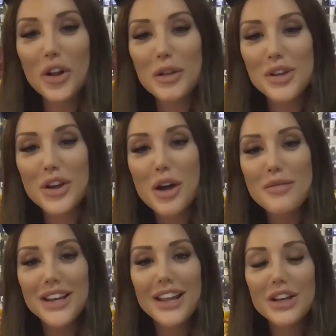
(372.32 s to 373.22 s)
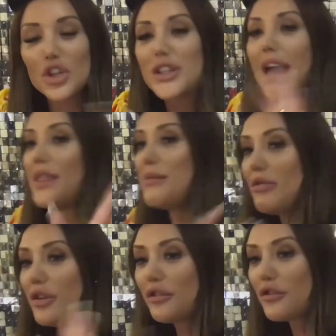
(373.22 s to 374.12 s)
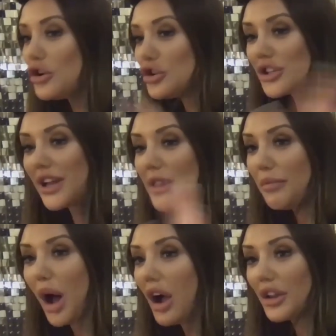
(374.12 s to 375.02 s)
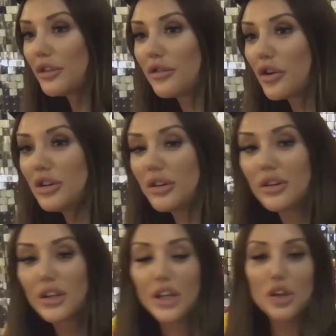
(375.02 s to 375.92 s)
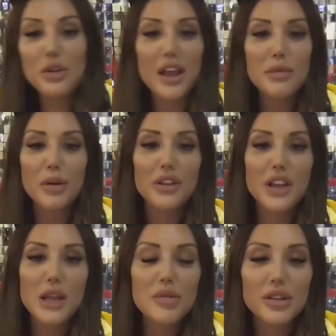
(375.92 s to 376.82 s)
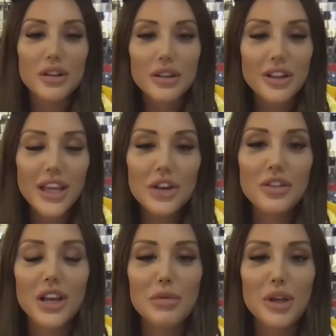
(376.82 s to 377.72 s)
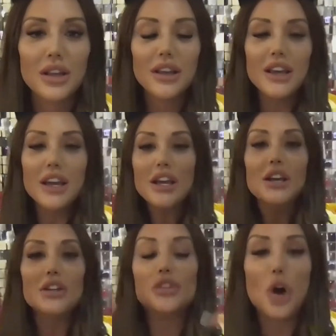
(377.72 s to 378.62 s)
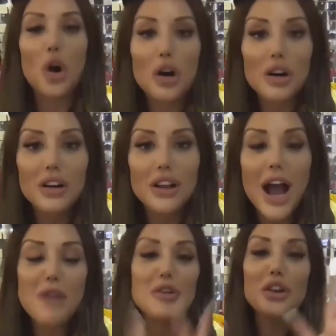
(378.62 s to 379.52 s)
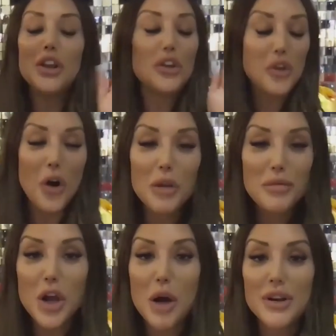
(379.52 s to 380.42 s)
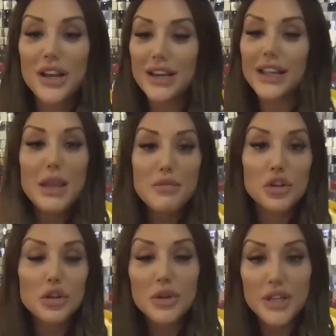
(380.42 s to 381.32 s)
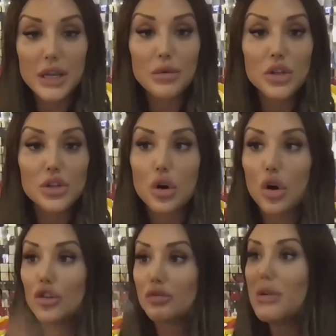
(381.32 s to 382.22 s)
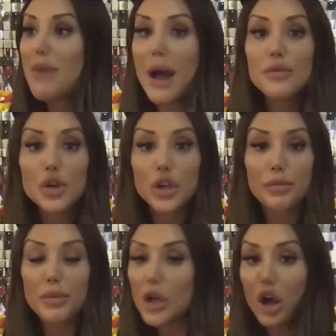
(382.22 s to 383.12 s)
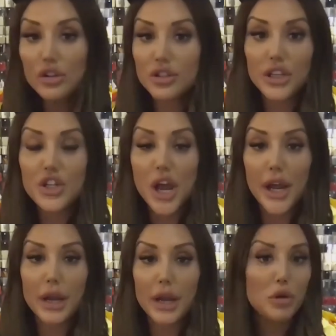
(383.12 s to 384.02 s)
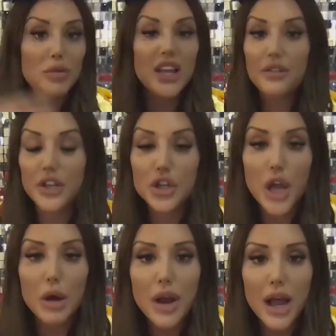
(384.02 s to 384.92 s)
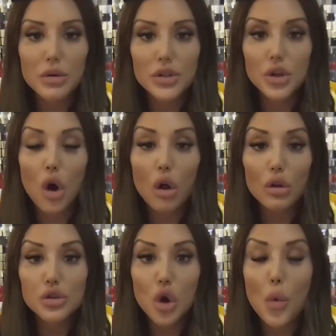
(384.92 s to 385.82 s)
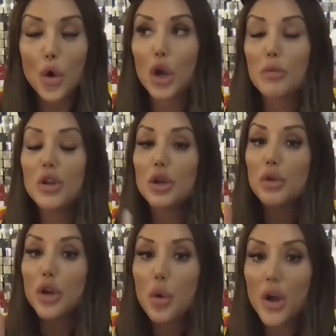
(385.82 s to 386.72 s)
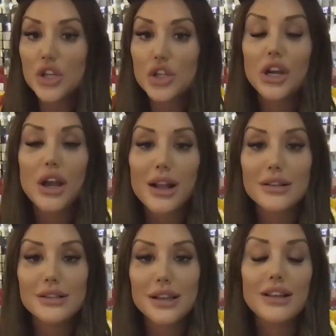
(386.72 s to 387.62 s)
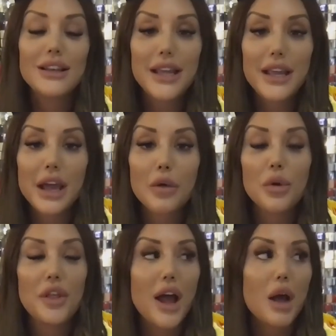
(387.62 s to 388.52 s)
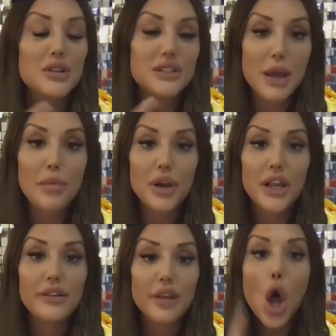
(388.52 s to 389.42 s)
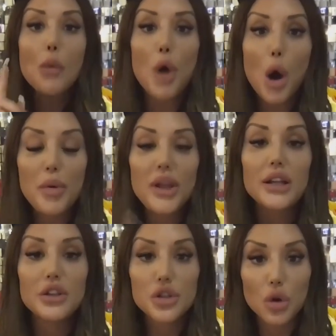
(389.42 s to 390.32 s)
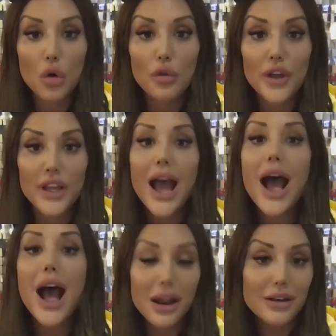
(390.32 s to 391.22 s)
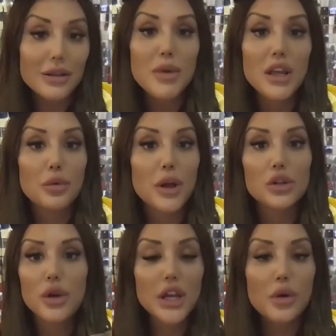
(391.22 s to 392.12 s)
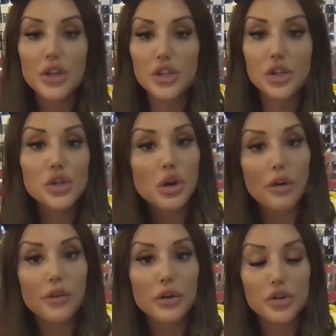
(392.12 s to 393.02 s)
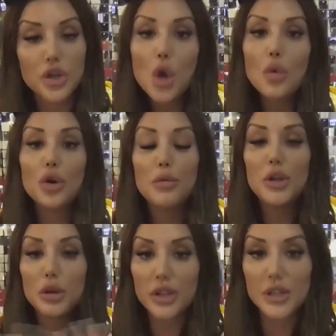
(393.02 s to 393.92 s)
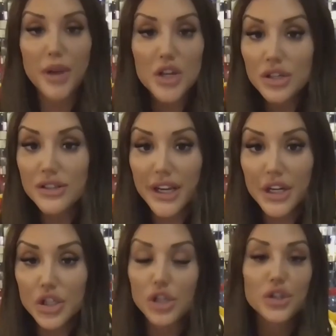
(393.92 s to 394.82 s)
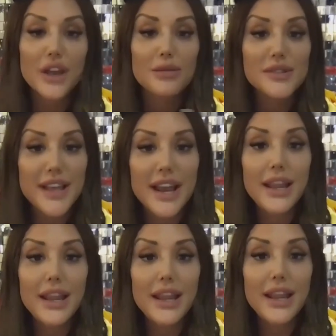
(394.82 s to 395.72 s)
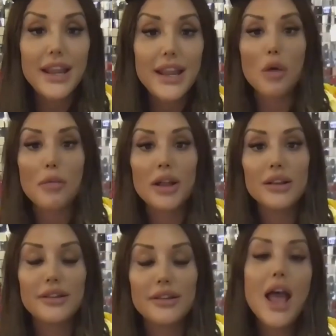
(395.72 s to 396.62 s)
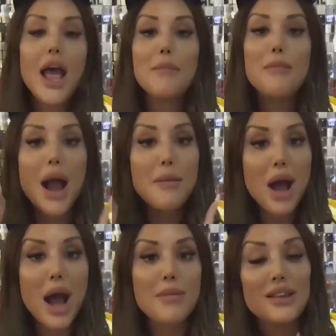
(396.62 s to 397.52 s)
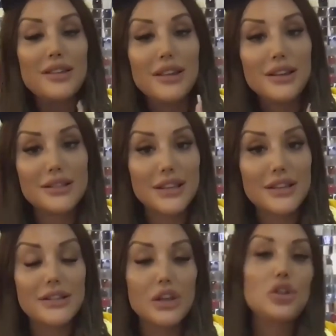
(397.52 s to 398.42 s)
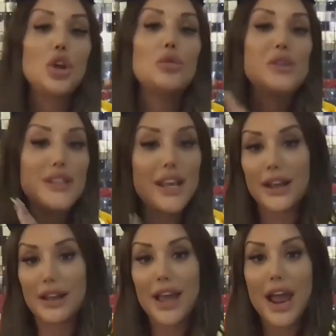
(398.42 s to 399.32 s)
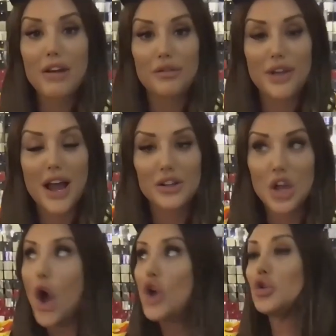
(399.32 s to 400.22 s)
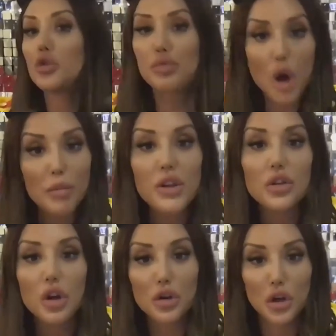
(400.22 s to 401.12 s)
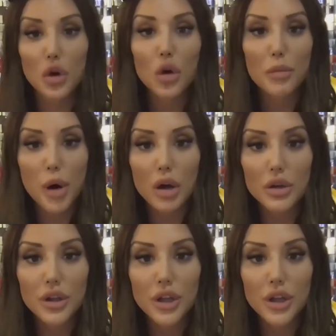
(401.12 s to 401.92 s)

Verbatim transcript: be commenting. Just get them out the front. Just let them bark at the front. Who cares about the neighbours? They hate us anyway. So I want you all to be commenting, keeping us up to date with your scores. My mum's going to be constantly checking. We're going to be giving you shout outs. Also, we're going to be doing a question and answer later with our celebrities, Bobby and Sophie, and me as well. So any questions you've got for us, we're going to be doing a special section, so get them sent in the comments. My mum is the assistant who is taking care of that. So it's probably all going to go to pot.